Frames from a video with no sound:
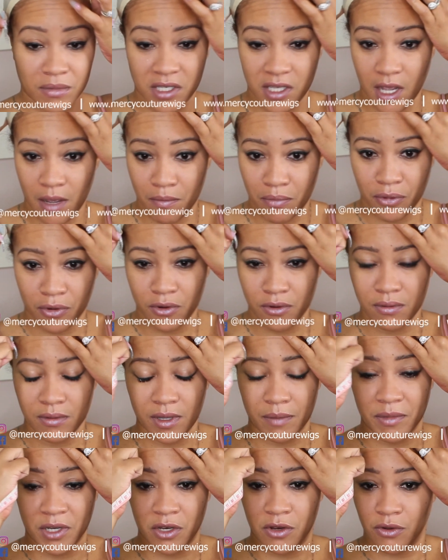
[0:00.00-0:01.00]
temple,
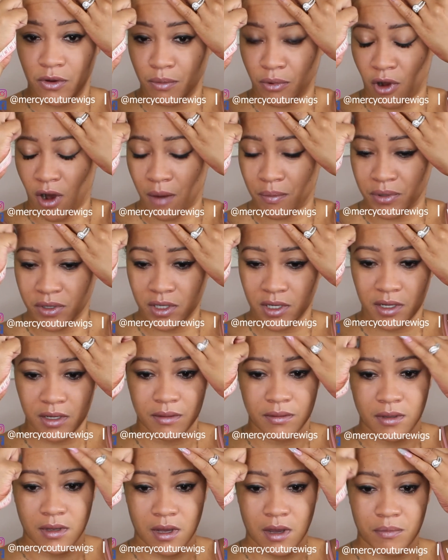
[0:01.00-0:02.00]
let me do it properly,
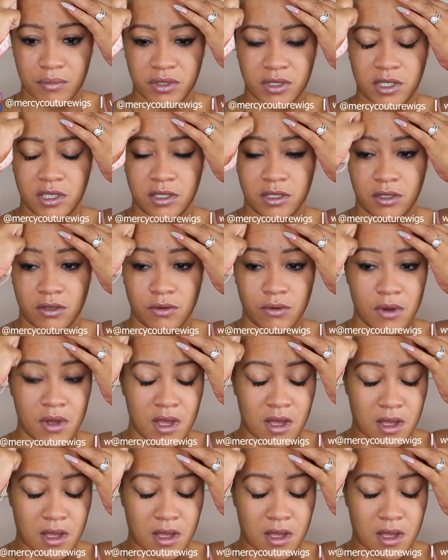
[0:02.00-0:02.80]
up until,